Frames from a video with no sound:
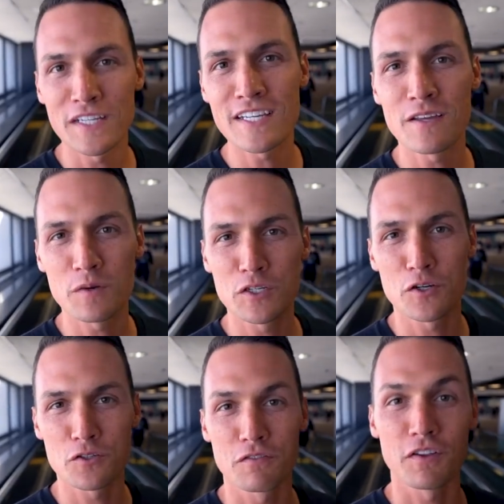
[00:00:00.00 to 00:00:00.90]
reason that we
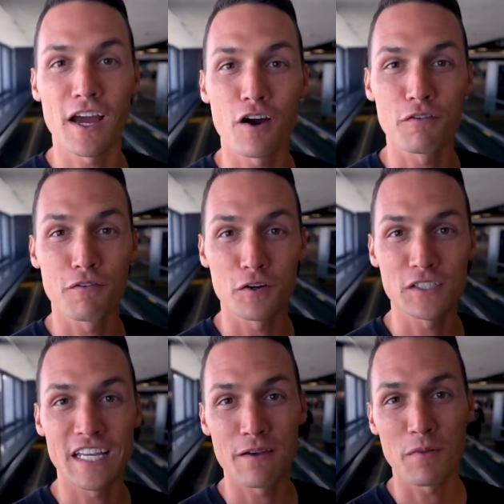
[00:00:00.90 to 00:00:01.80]
chose to fly our
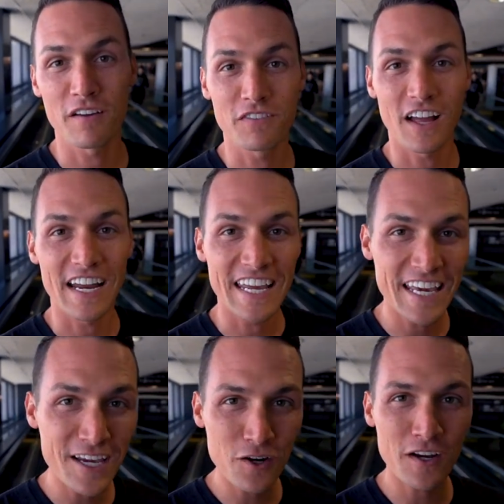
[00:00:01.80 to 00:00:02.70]
first standby flight
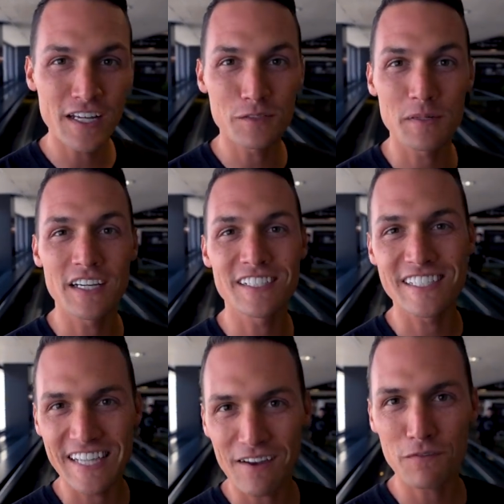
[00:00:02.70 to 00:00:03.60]
here is because
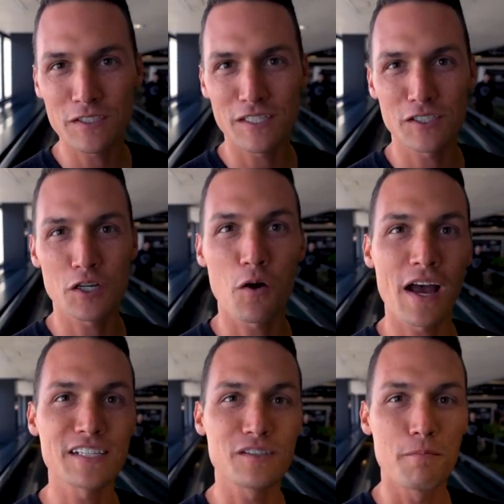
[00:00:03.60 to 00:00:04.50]
San Francisco
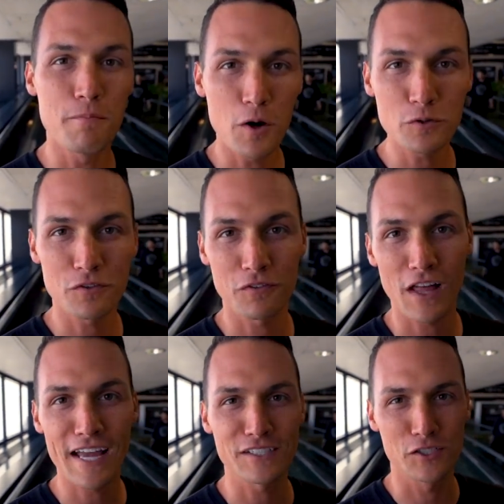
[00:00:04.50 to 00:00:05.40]
has the most
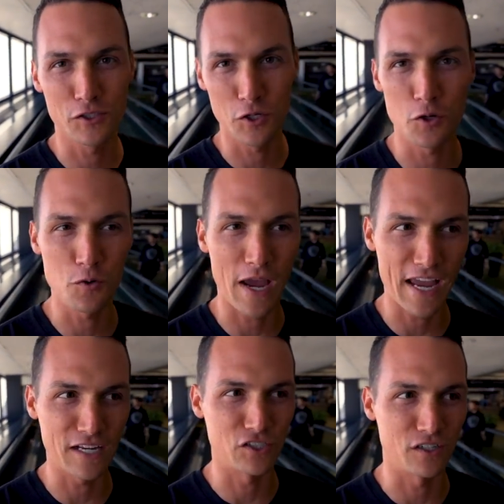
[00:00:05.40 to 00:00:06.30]
flights to
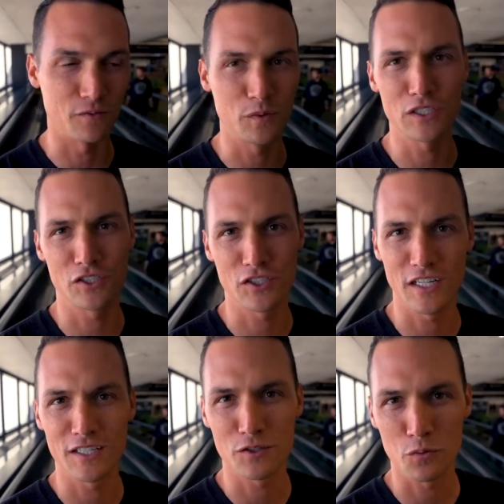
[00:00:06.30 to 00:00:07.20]
Asia, which
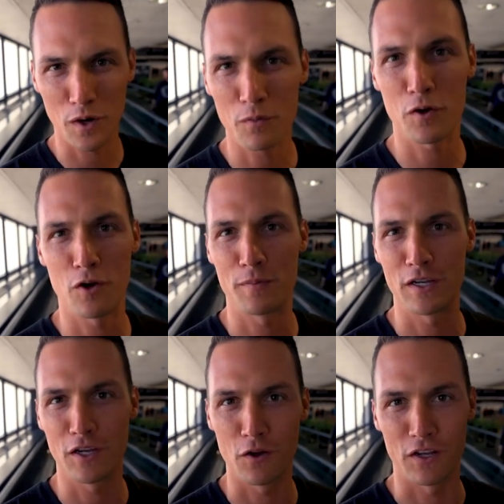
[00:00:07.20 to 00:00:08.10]
is where we're
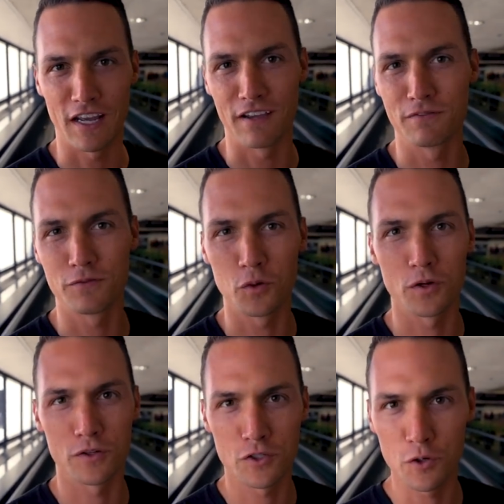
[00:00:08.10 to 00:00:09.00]
hoping to go today
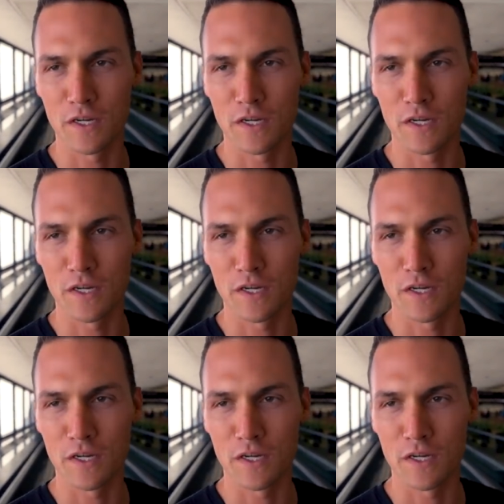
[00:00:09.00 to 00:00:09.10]
for two